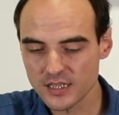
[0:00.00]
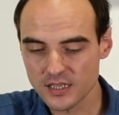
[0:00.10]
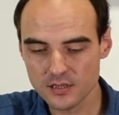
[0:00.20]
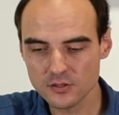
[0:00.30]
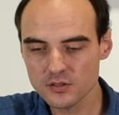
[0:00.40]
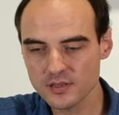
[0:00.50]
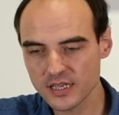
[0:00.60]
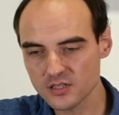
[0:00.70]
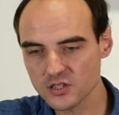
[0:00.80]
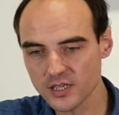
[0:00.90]
either they
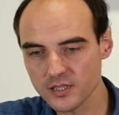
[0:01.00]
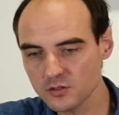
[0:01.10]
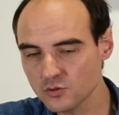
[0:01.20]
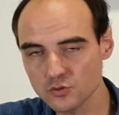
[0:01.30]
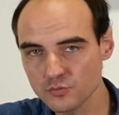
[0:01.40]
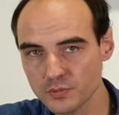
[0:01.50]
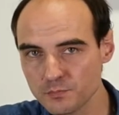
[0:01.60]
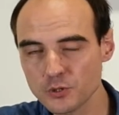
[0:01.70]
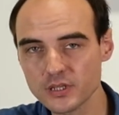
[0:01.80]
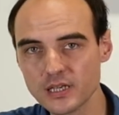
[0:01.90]
sell it to
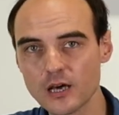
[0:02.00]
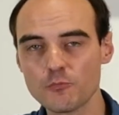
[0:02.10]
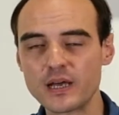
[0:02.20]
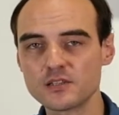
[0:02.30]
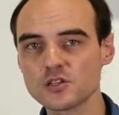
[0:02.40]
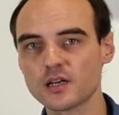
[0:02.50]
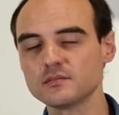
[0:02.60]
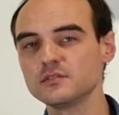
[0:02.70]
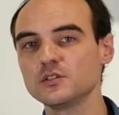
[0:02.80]
people in Laobanzang,